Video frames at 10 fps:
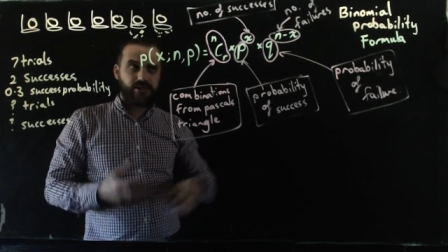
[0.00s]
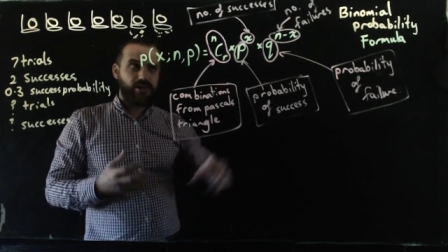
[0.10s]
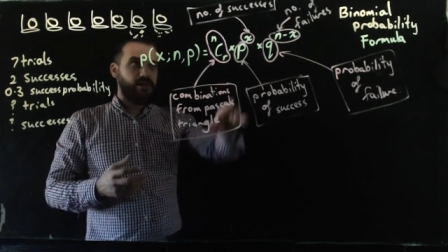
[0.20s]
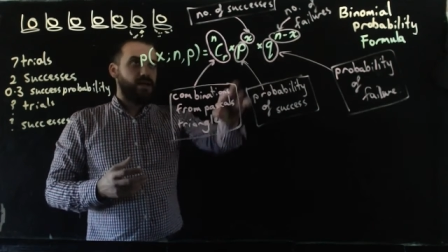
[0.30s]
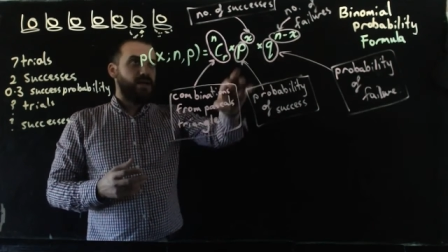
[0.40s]

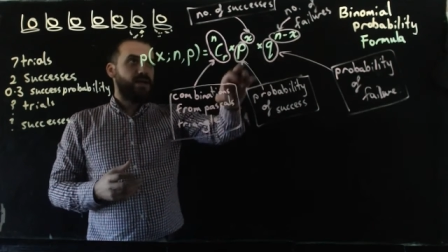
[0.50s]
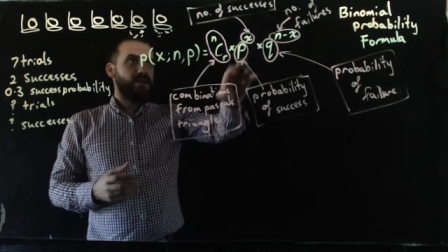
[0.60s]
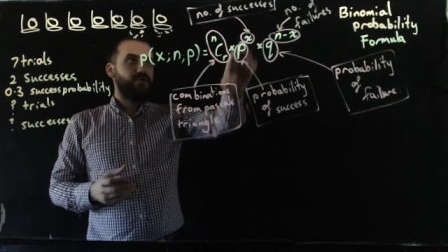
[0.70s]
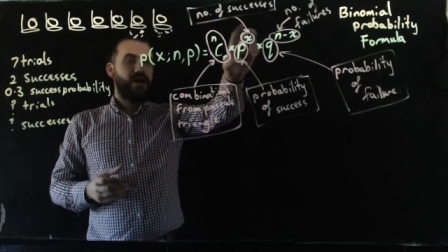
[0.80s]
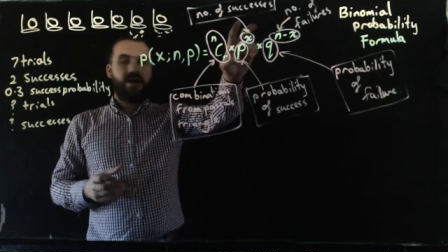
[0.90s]
So
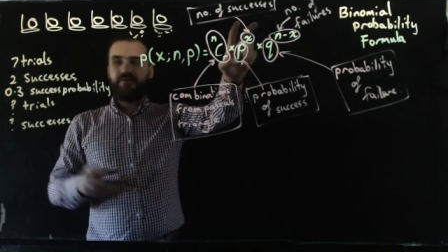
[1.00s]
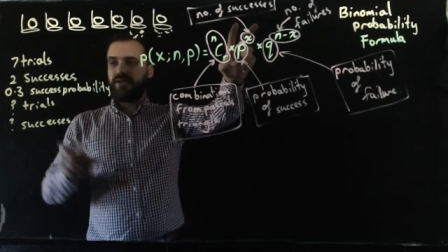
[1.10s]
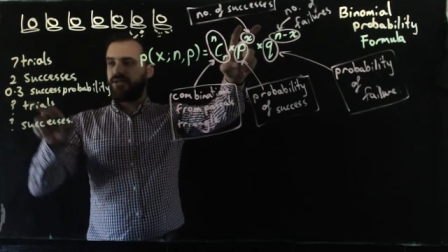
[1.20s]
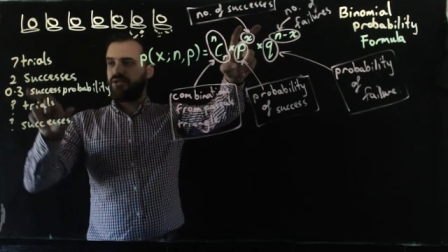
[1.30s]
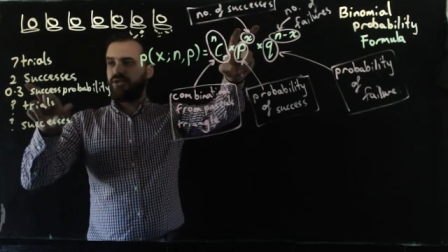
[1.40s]
if we're
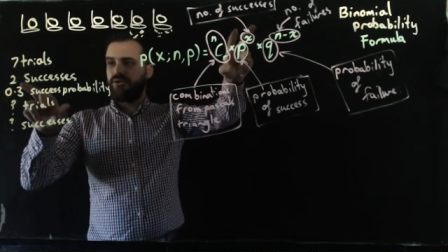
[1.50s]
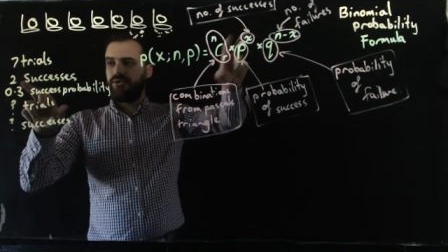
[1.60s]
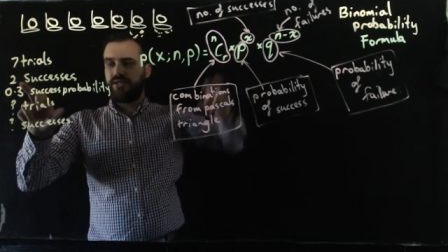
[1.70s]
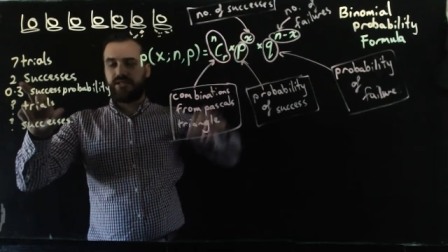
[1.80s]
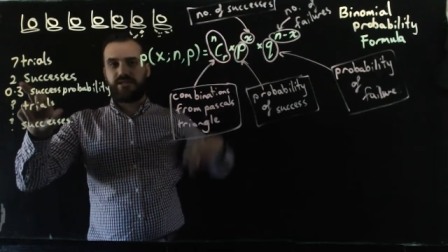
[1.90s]
having
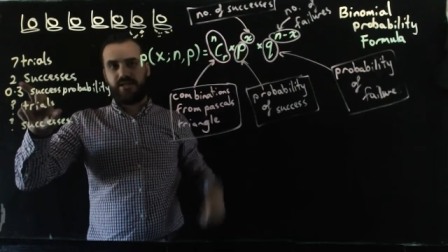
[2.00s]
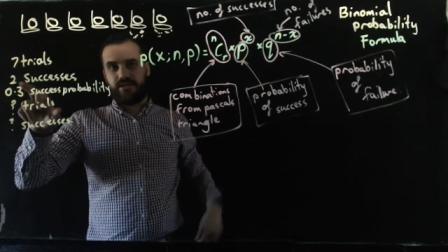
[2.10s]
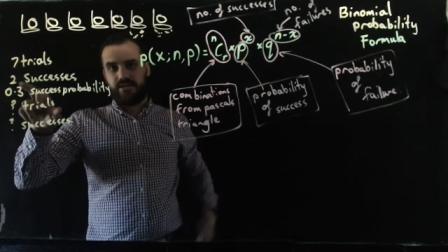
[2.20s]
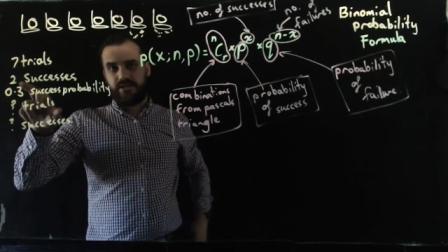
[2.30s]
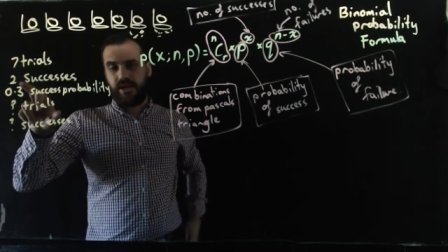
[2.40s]
two
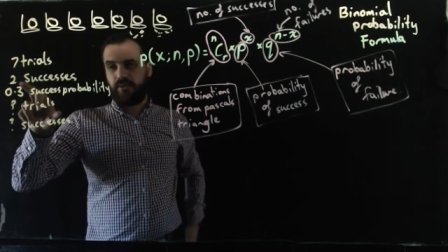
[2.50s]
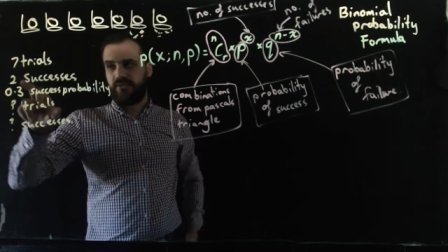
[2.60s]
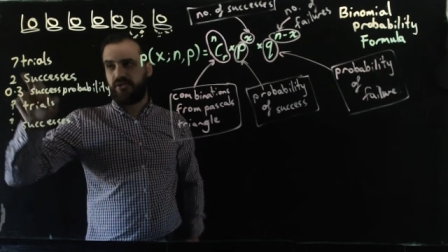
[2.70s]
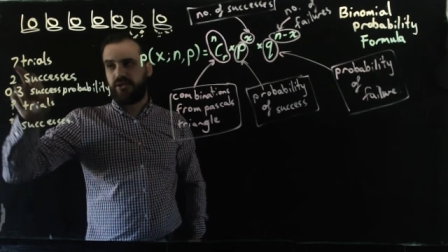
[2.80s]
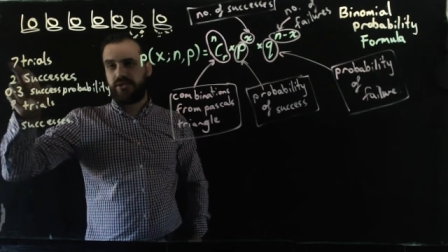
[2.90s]
successes and
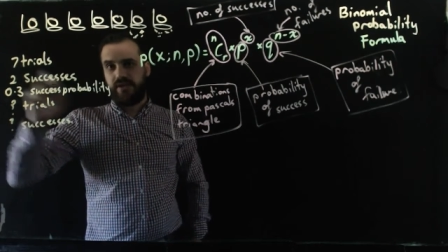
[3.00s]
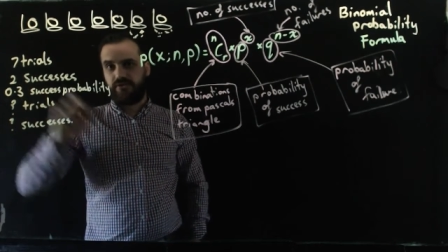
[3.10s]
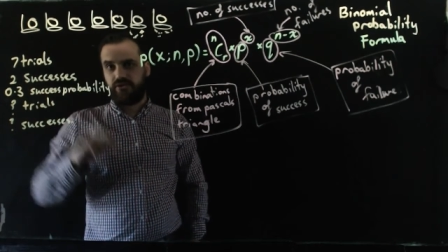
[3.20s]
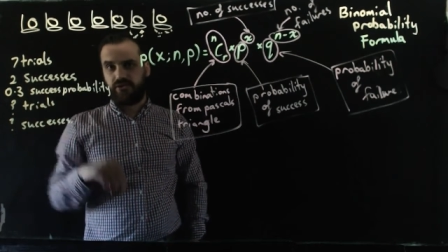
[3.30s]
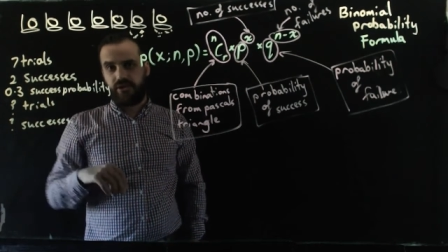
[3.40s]
we've got
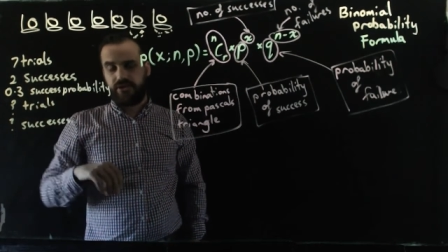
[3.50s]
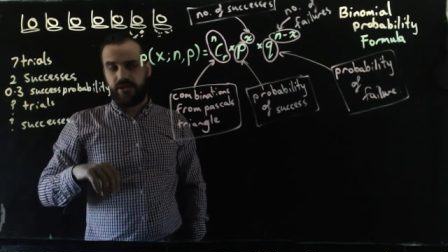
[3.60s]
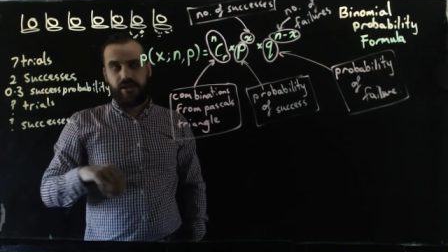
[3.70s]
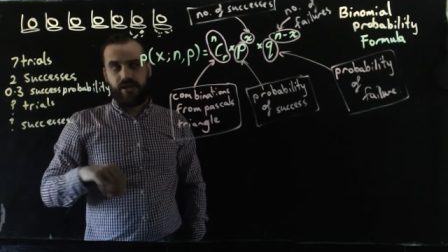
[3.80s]
seven trials,